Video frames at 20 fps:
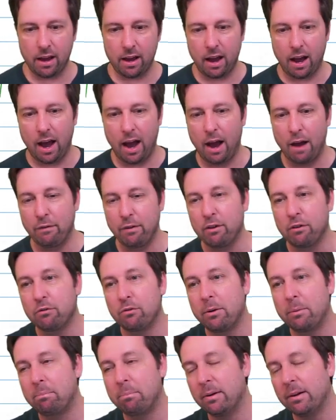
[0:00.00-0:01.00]
having
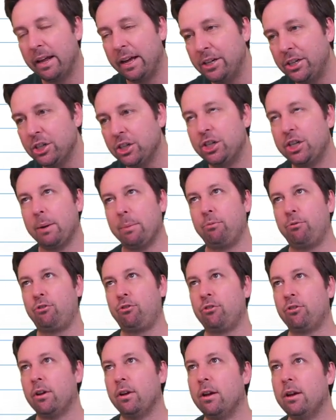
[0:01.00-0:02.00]

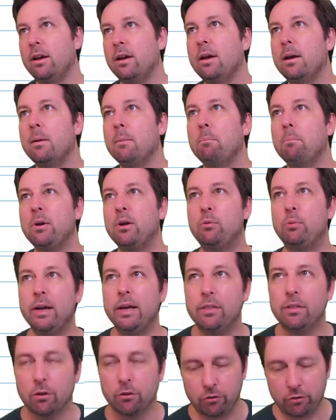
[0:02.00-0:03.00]
relationships
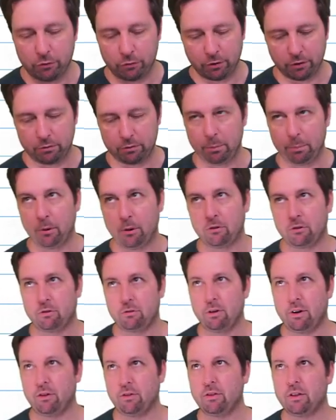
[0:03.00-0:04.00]
between those different
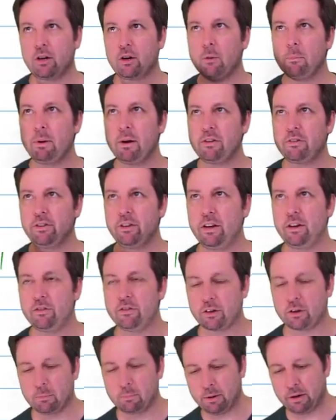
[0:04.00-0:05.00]
repositories. The complexity is
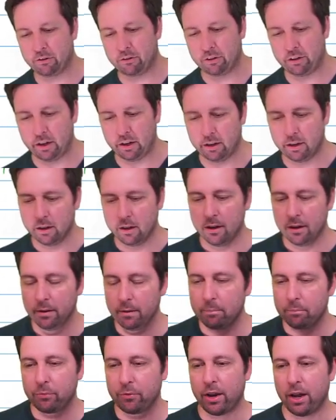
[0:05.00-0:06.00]
the complexity,
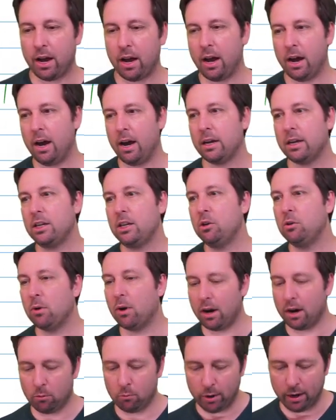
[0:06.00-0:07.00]
and you
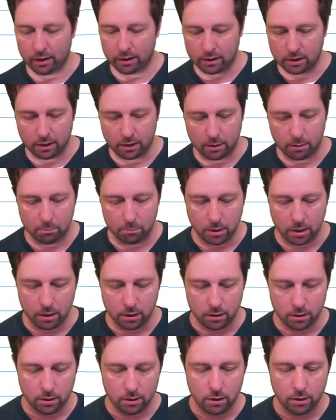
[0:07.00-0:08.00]
are welcome
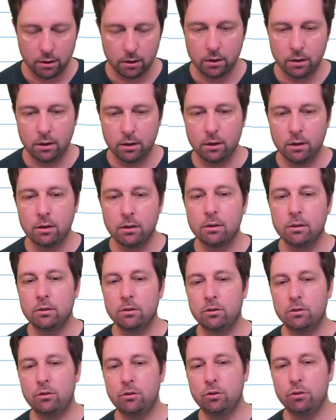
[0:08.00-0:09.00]

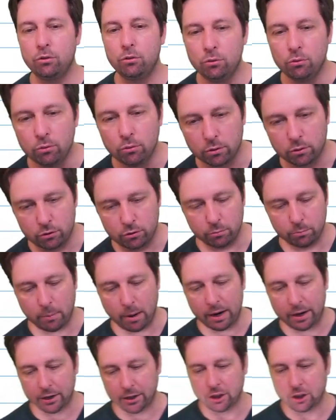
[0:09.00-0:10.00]
to
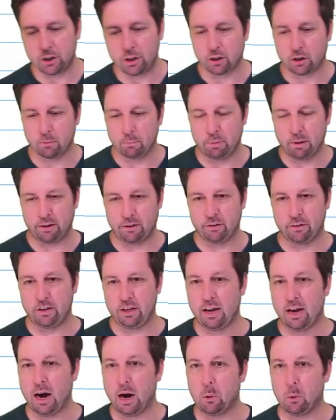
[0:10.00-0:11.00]
manage the
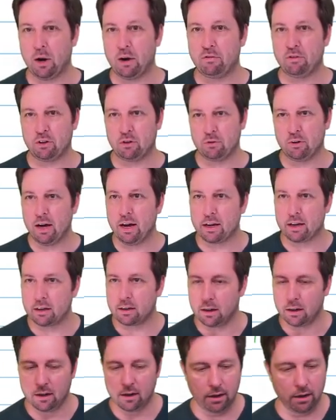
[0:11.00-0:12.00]
complexity however you like,
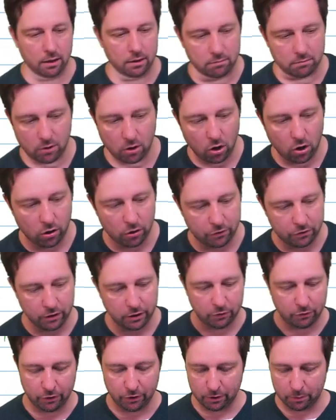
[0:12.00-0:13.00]
and all of the
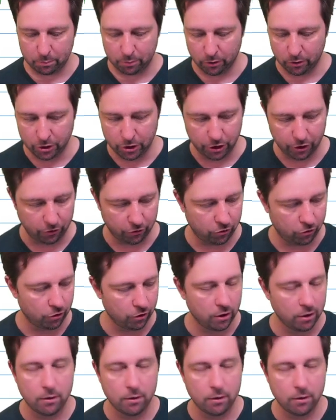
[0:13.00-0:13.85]
different approaches